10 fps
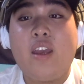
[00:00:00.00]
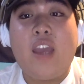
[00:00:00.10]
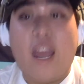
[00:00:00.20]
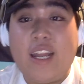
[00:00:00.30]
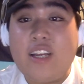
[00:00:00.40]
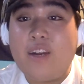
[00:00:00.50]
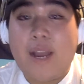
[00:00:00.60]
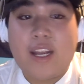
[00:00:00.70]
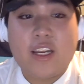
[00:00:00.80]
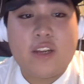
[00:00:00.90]
And he got
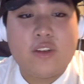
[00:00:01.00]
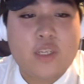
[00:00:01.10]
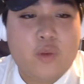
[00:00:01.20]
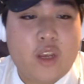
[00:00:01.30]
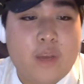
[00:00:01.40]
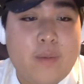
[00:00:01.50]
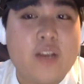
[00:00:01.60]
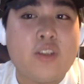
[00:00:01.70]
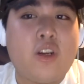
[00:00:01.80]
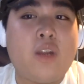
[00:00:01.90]
back in the news this weekend
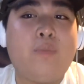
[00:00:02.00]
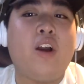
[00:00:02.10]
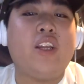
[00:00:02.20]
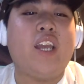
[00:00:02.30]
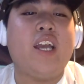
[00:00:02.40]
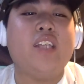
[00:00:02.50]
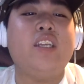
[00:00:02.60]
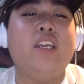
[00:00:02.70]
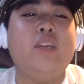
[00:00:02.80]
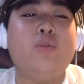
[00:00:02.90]
because on a podcast,
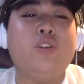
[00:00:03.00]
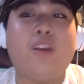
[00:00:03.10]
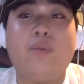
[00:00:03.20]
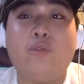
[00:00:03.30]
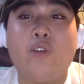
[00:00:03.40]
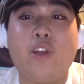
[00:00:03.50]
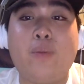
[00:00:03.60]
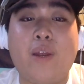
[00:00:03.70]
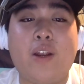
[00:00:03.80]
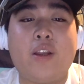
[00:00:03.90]
he was talking about Rudy
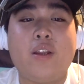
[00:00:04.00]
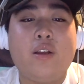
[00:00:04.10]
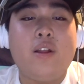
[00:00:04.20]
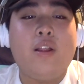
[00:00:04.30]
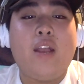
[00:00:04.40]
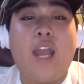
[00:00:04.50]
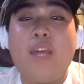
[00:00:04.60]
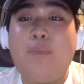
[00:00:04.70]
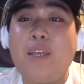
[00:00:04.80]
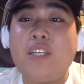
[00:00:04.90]
Gobert. And he
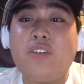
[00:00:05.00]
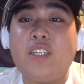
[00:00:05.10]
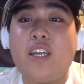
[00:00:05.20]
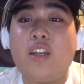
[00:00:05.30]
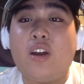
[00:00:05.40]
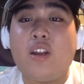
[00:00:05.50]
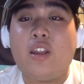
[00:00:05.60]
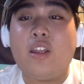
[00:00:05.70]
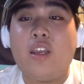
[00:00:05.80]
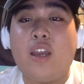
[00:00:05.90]
basically said on
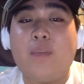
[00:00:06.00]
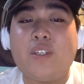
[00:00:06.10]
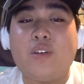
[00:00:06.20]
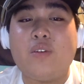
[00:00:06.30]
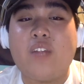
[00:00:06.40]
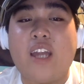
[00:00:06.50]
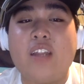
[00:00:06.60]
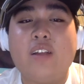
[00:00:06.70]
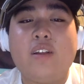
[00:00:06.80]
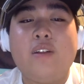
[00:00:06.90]
the episode that,
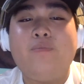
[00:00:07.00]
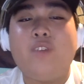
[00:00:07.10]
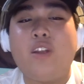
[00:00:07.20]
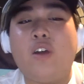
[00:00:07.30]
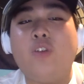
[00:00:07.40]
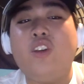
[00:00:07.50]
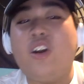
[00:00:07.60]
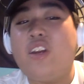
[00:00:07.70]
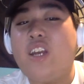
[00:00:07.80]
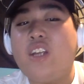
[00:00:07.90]

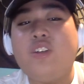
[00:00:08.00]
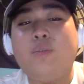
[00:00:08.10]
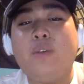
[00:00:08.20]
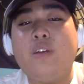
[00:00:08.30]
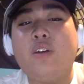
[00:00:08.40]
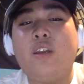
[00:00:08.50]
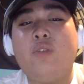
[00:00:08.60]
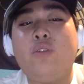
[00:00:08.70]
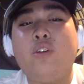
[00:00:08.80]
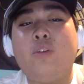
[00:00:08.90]
young kids should be looking at
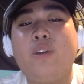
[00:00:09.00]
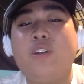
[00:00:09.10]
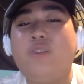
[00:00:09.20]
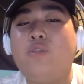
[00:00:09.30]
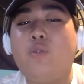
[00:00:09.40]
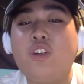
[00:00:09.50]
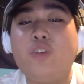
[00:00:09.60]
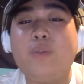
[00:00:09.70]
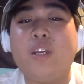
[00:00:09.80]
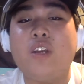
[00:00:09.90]
Rudy Gobert as influential
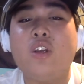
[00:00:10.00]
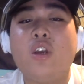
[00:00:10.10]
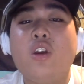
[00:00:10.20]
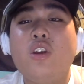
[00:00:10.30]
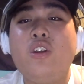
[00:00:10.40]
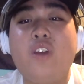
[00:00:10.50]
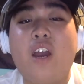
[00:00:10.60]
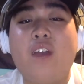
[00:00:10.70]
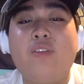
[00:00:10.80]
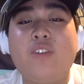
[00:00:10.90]
because he
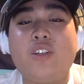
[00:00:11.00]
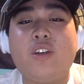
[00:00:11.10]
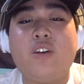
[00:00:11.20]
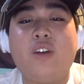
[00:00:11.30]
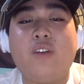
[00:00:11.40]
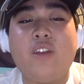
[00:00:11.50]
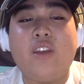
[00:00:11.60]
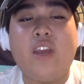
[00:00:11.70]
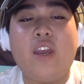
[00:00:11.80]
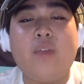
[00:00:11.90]
averages 11 a
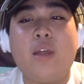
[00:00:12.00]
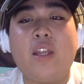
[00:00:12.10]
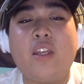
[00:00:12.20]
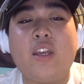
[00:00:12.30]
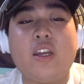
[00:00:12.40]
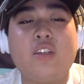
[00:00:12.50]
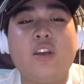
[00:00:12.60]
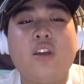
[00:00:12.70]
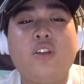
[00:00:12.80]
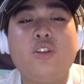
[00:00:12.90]
game and gets
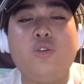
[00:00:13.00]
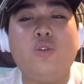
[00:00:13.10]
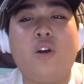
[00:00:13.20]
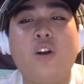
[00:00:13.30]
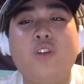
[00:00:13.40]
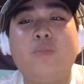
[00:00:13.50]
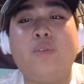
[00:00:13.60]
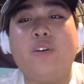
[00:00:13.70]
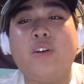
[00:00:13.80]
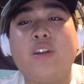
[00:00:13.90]
$200
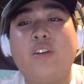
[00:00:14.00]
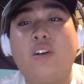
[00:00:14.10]
million.